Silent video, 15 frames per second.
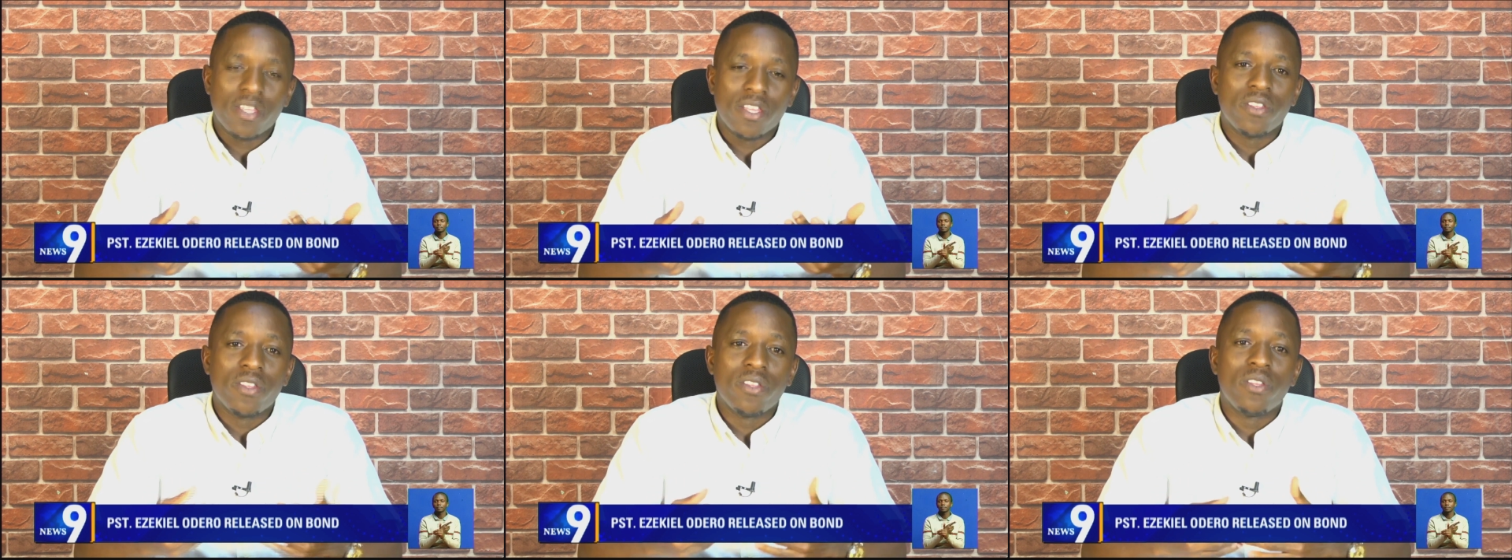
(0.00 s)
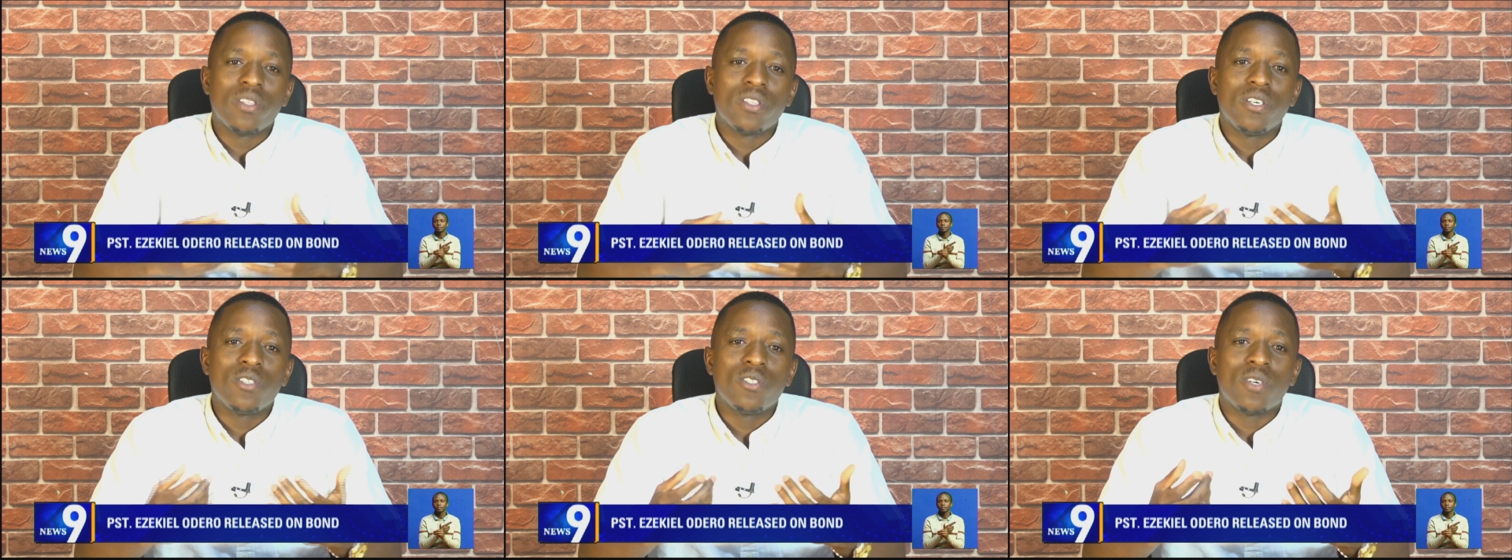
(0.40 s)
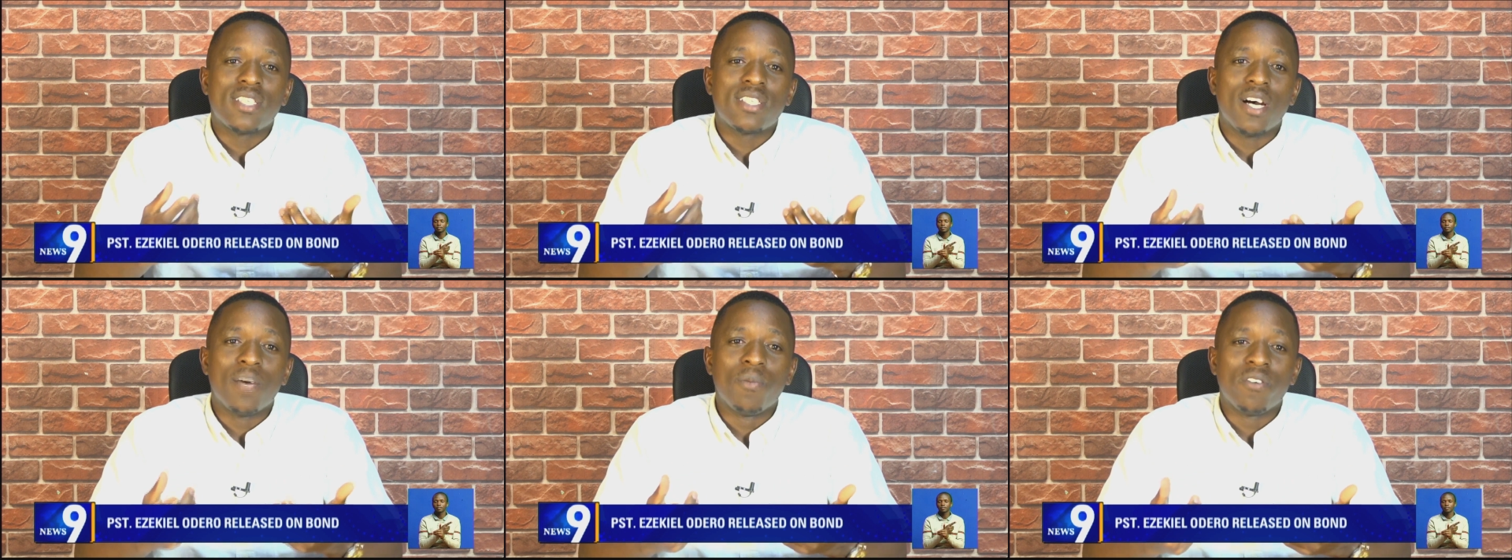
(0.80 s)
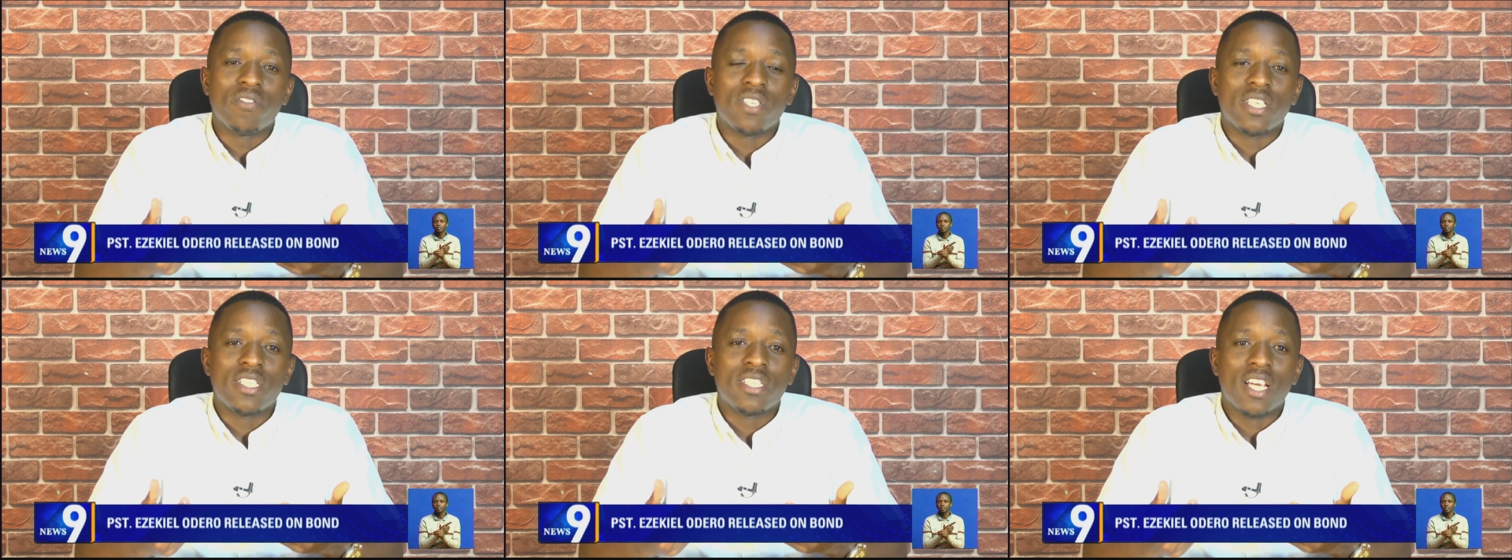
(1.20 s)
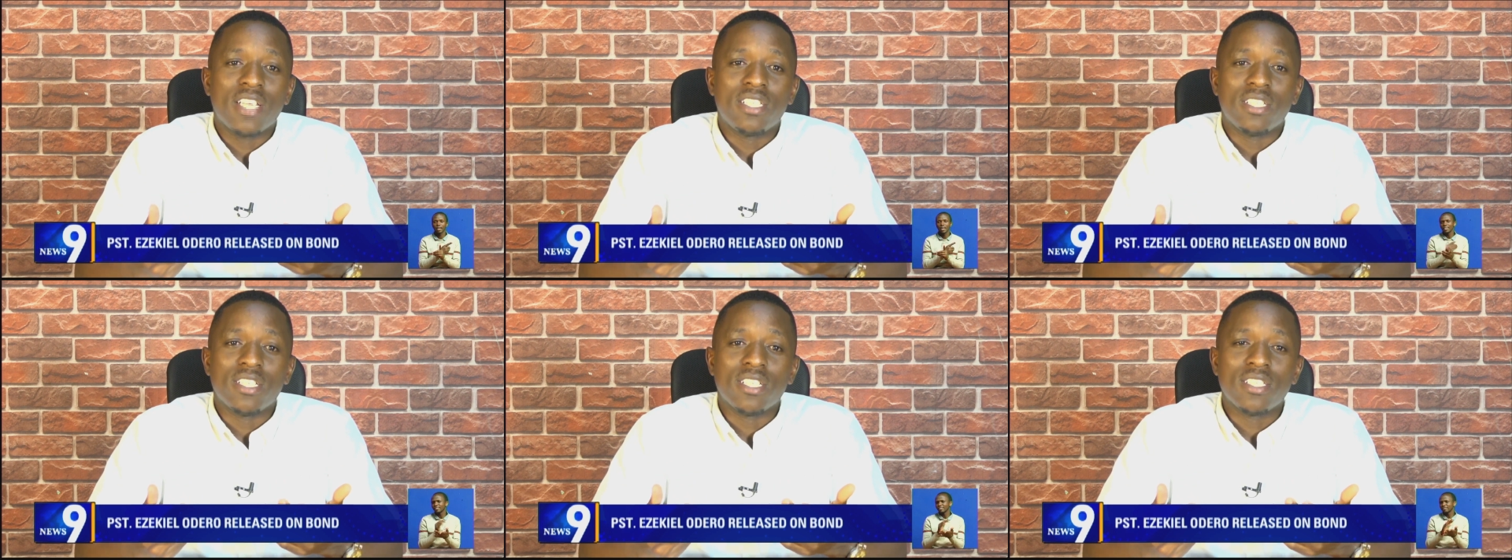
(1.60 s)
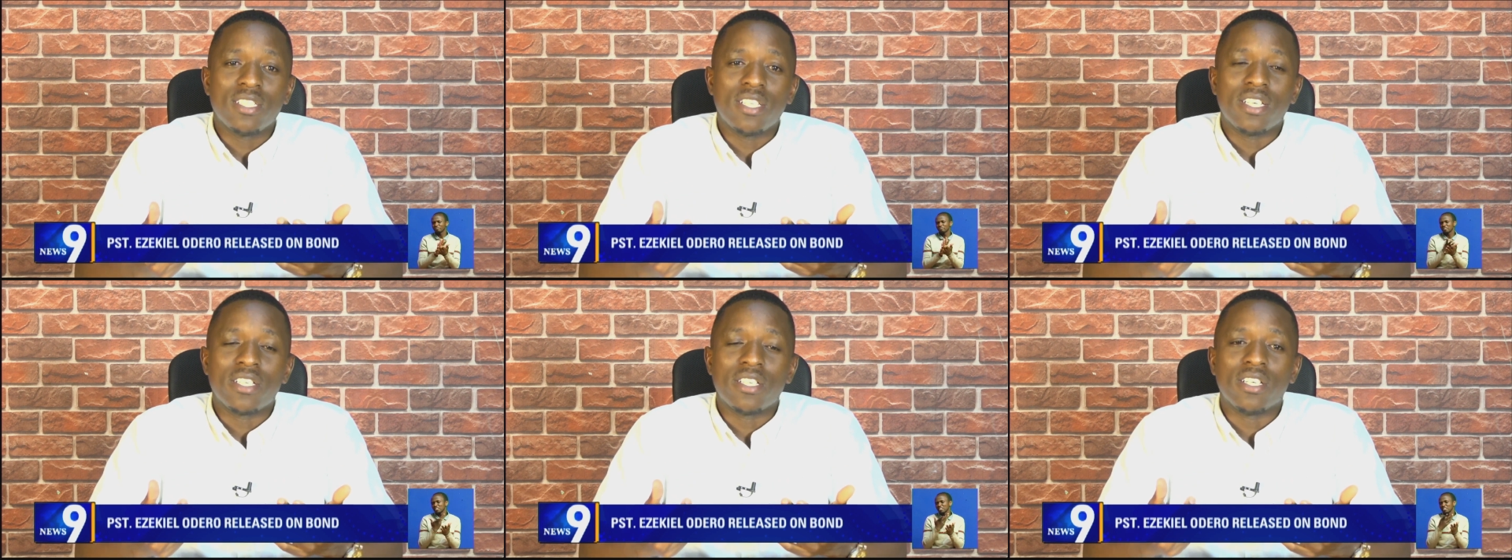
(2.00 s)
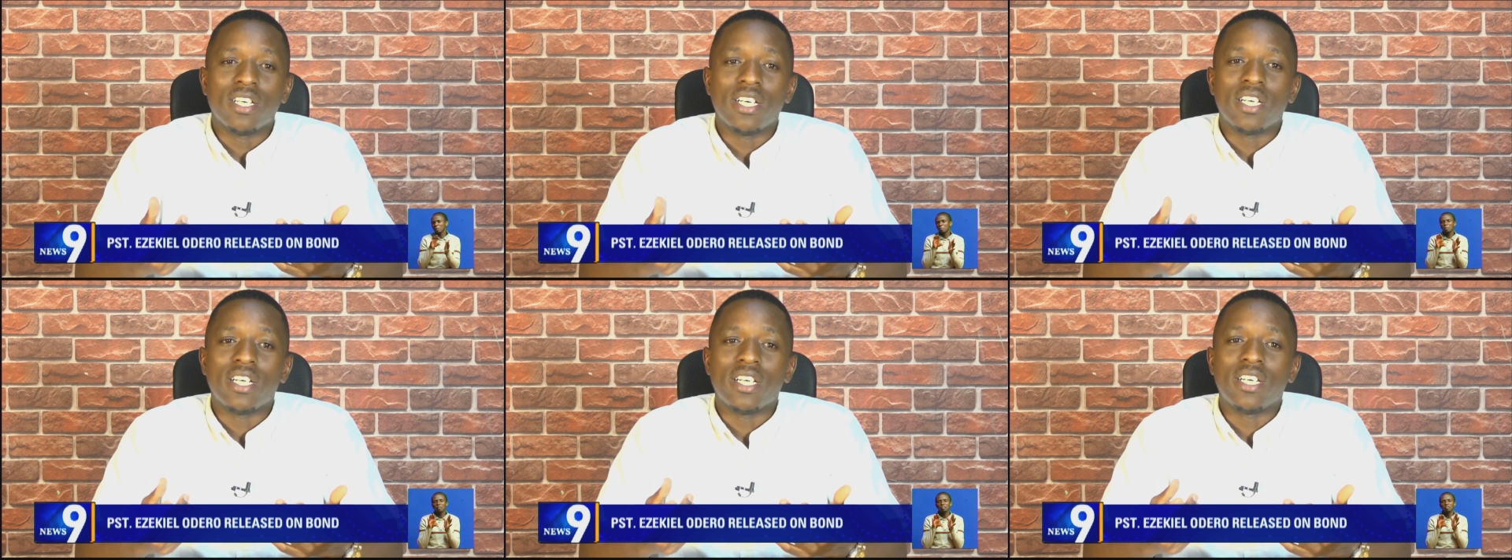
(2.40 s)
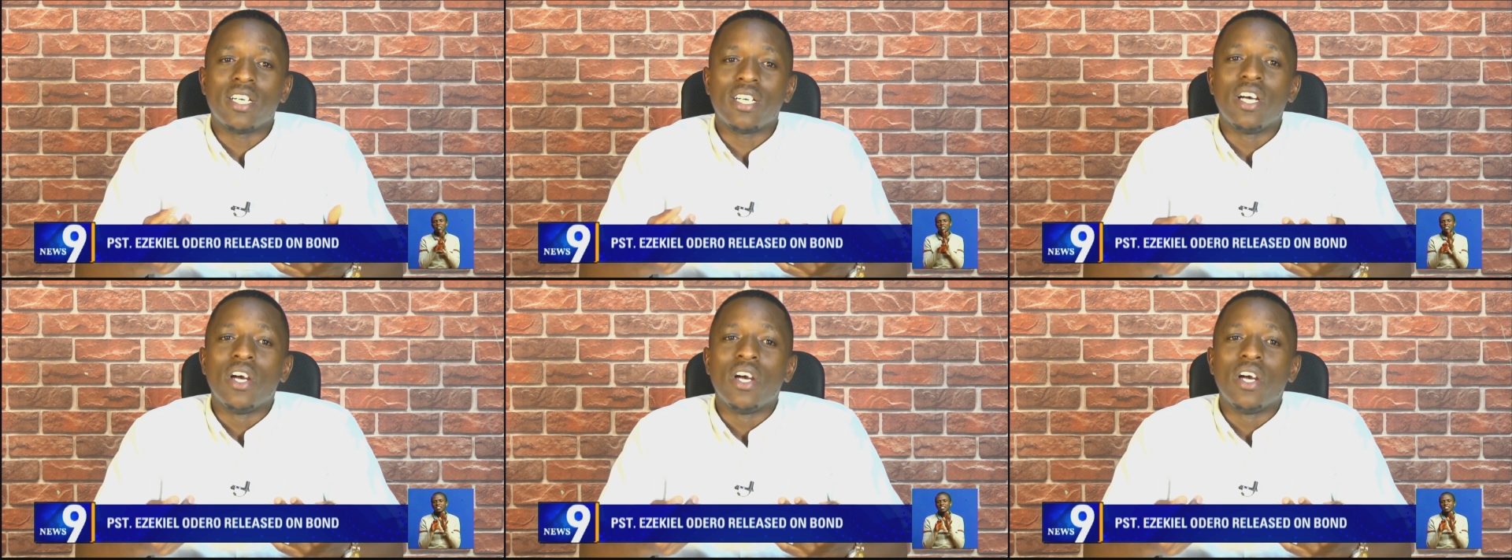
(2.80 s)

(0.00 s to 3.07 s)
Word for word: th those were some of the charges that uh,